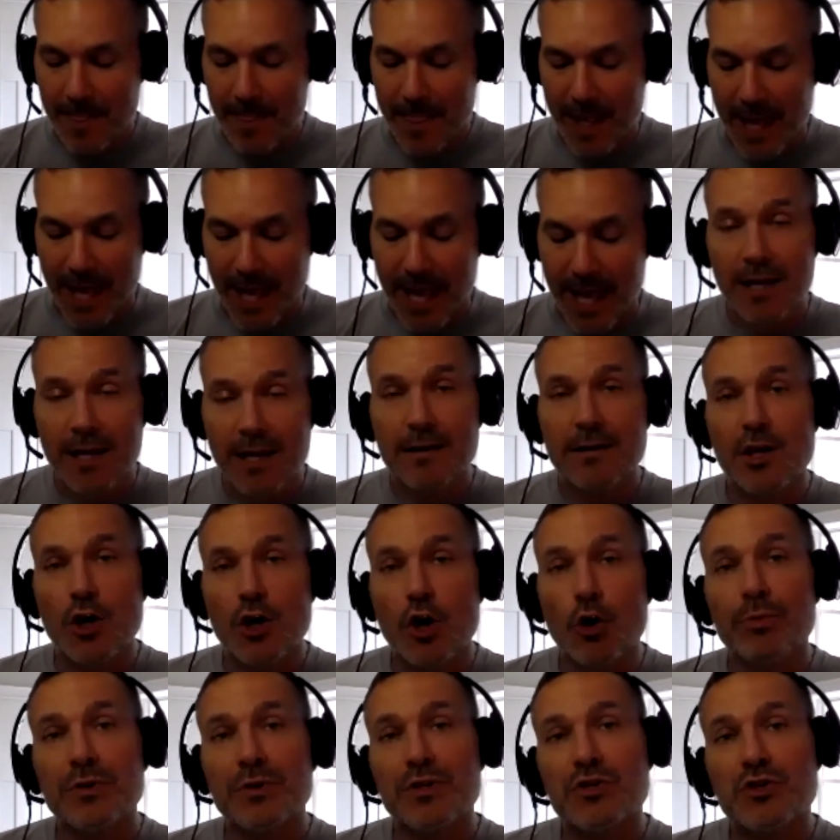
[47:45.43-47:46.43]
And the
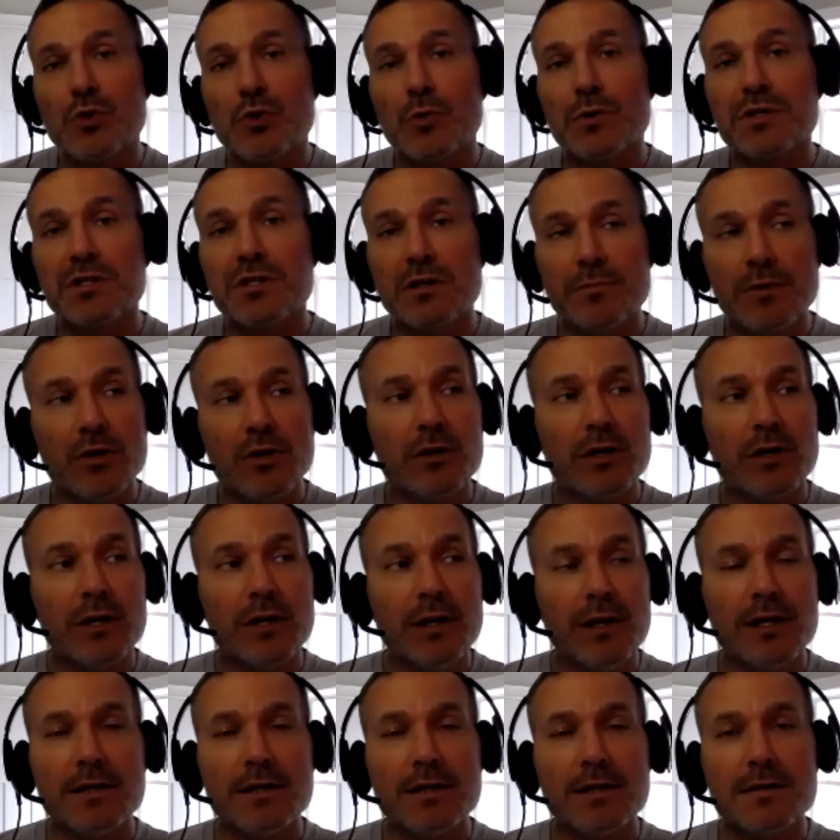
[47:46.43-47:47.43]
open source
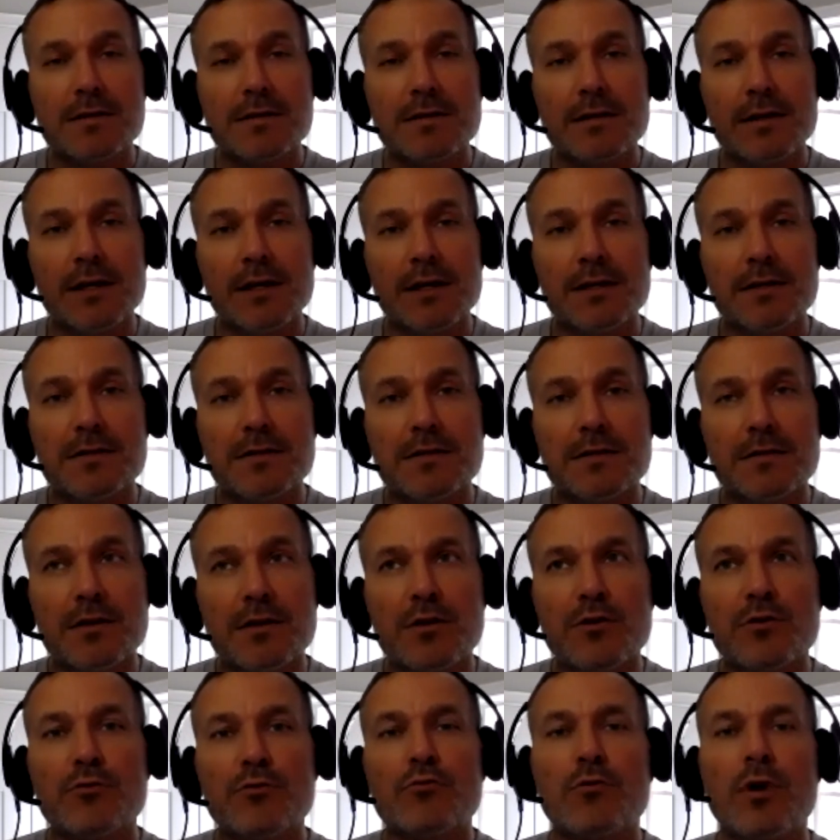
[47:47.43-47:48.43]
community is
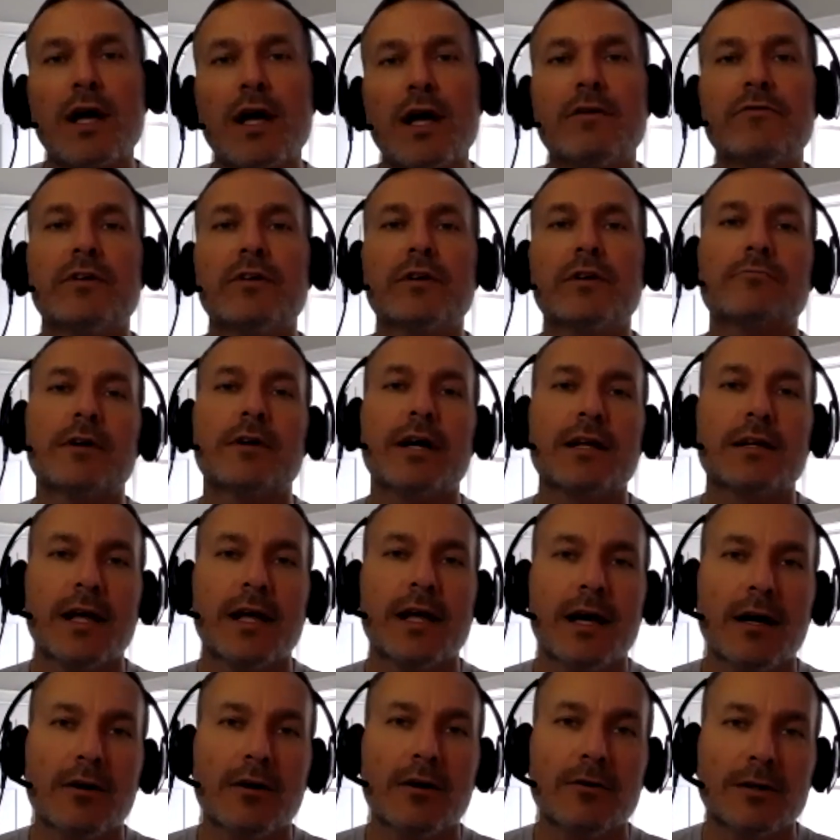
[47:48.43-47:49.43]
thriving right
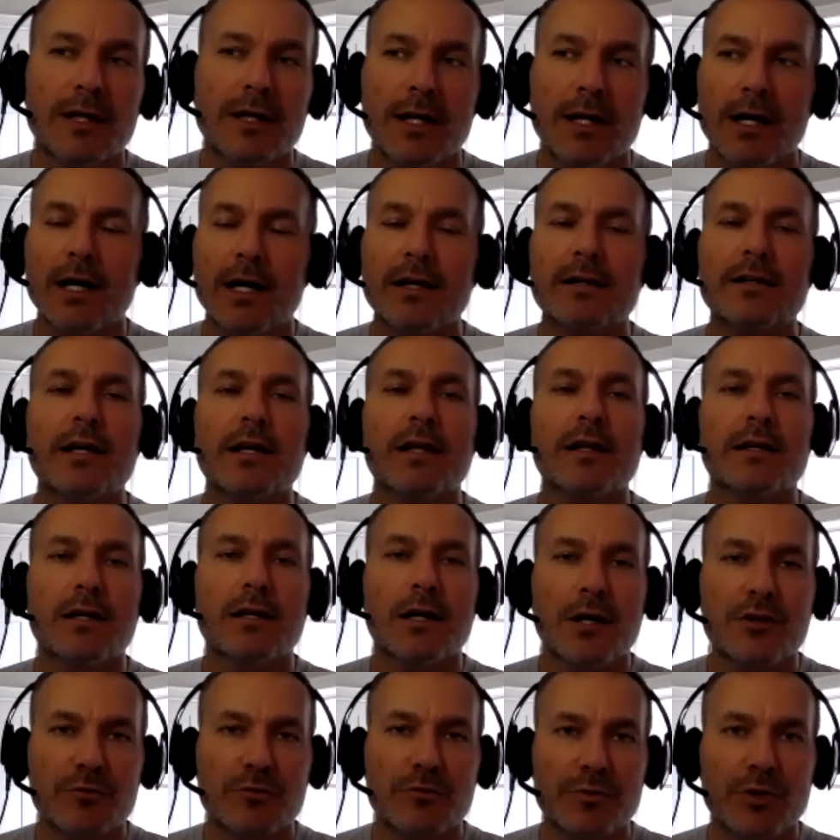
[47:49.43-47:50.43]
now on getting
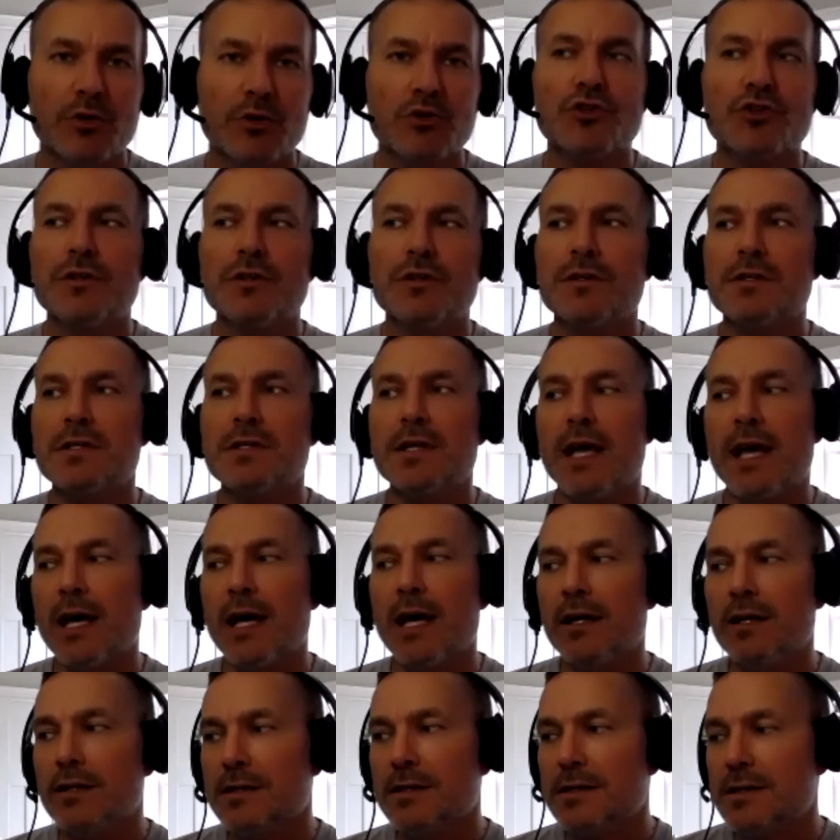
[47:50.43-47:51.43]
contributions
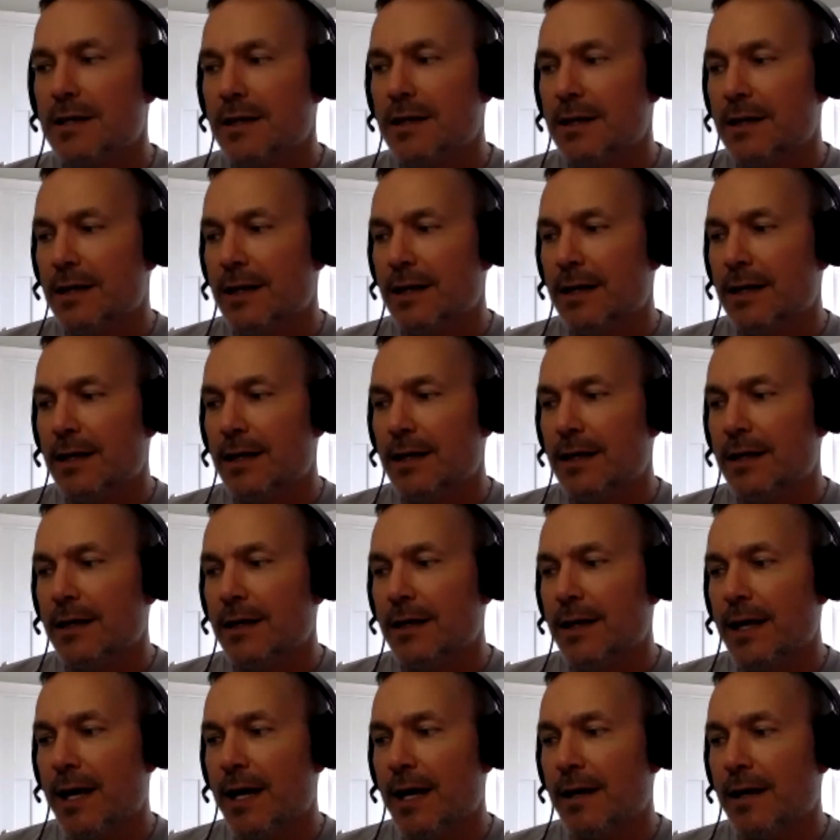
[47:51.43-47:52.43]
and
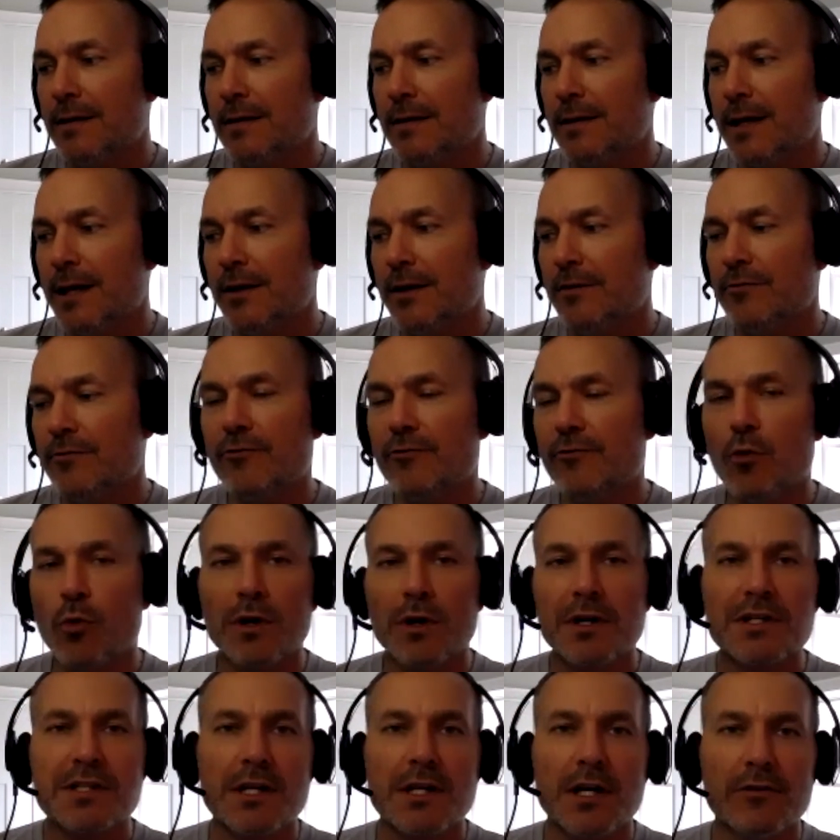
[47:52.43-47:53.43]

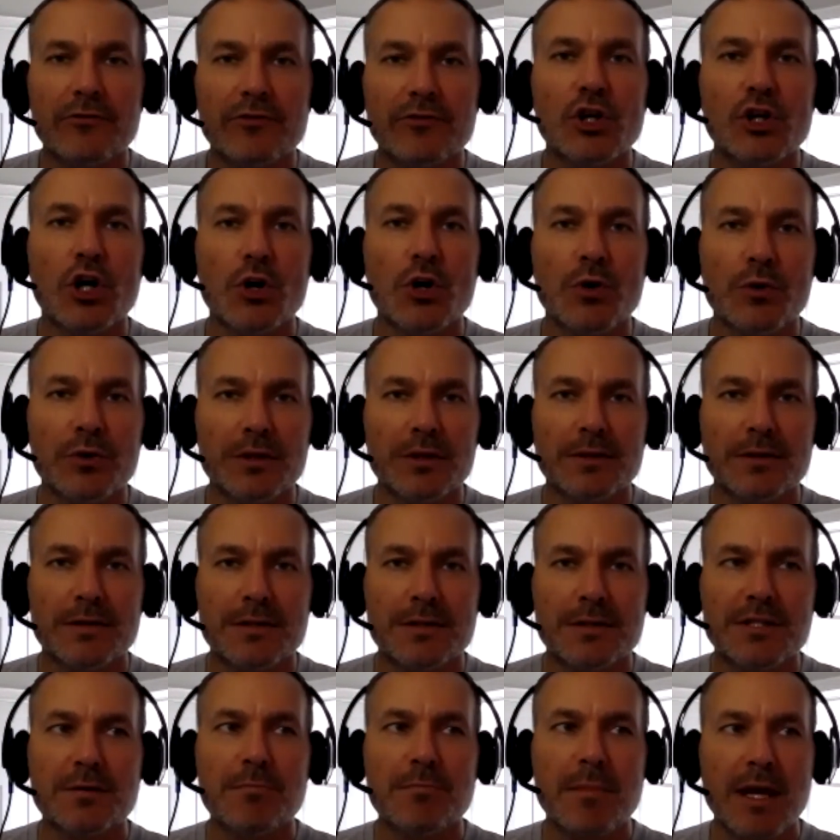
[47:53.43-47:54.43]
forks of code
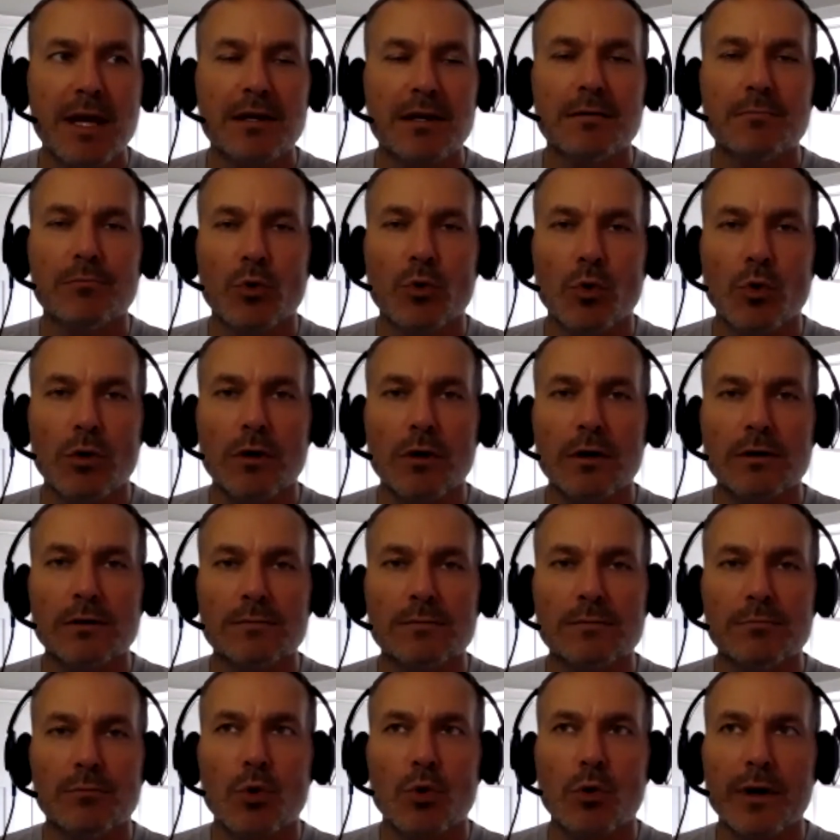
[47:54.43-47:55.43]
to make it more
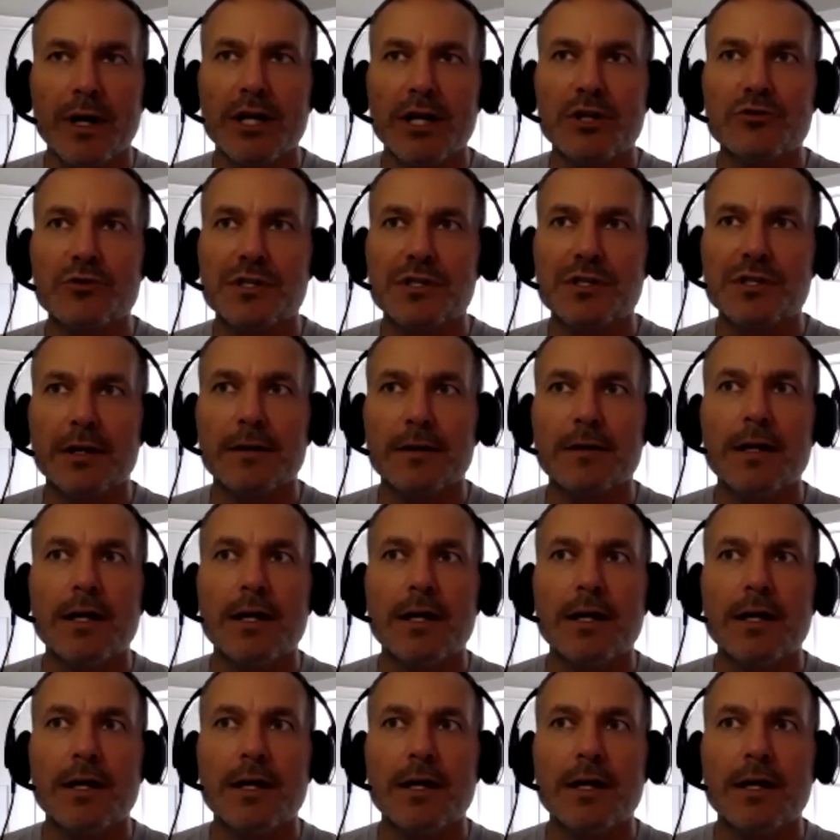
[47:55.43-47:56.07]
interesting.